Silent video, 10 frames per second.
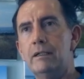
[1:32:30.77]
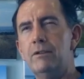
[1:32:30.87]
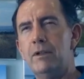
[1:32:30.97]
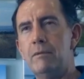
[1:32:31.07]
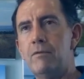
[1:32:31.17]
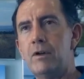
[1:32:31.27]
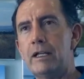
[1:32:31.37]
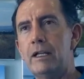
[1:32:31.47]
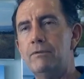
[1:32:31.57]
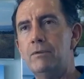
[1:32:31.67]
And you've got to be
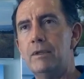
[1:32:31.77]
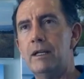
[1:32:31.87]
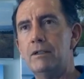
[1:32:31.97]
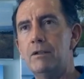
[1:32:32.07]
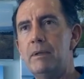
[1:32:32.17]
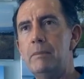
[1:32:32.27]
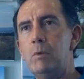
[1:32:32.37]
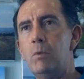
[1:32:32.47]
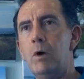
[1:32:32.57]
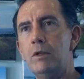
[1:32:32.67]
very careful with that.
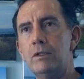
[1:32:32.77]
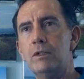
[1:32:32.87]
People